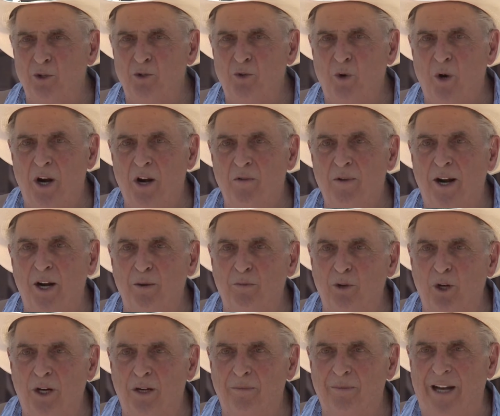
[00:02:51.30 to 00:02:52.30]
story and write a
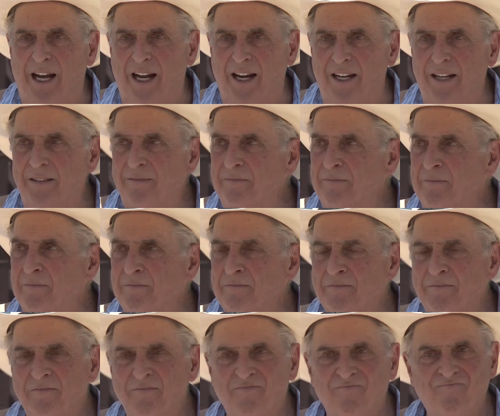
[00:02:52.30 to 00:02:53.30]
book about it.
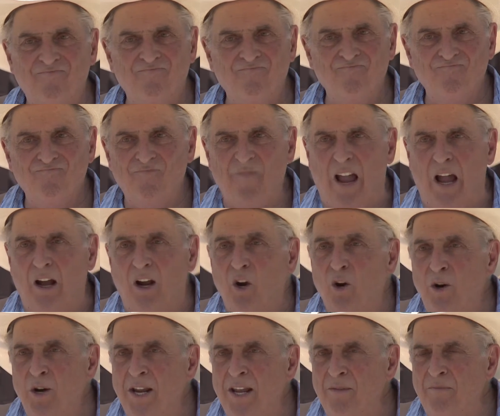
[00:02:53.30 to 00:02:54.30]

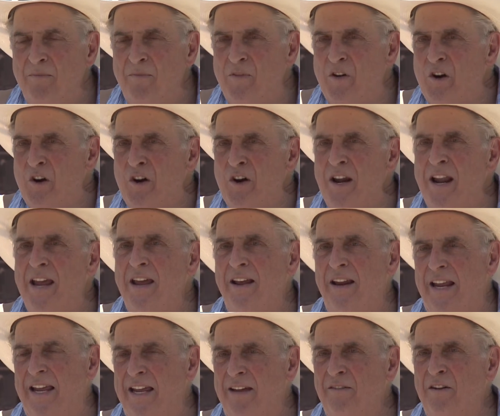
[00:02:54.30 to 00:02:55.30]
Couldn't even, couldn't
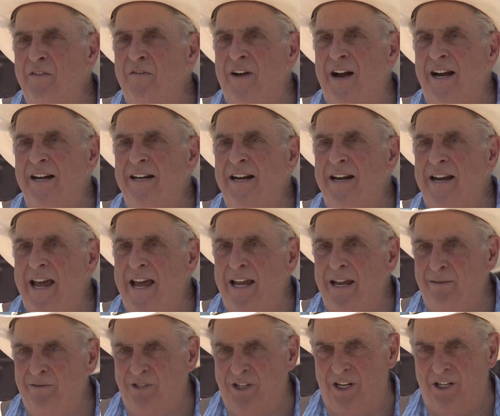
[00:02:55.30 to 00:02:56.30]
even find the
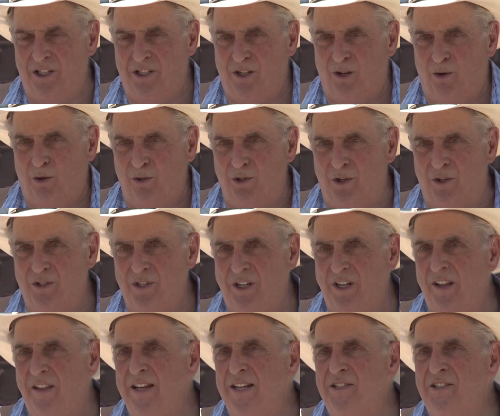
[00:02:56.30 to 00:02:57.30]
names of the soldiers.
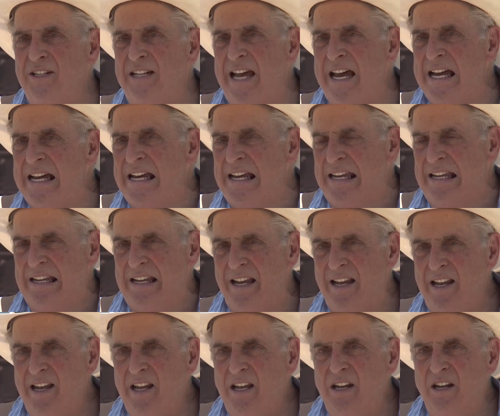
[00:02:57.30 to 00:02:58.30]
To this day,
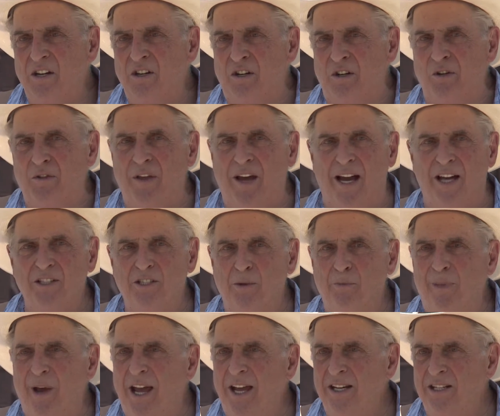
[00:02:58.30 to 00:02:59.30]

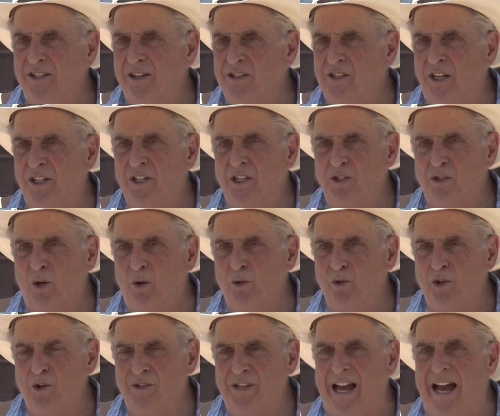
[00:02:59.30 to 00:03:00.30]
2,000 pages on the
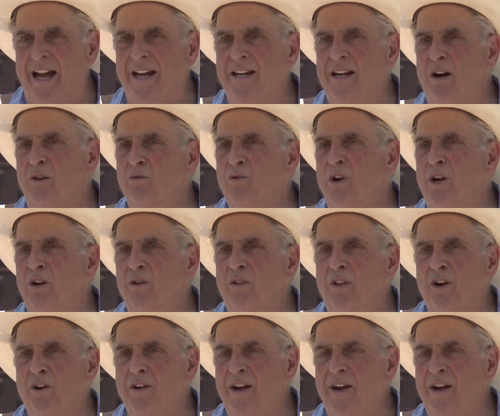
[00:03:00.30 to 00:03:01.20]
soldiers, I don't know their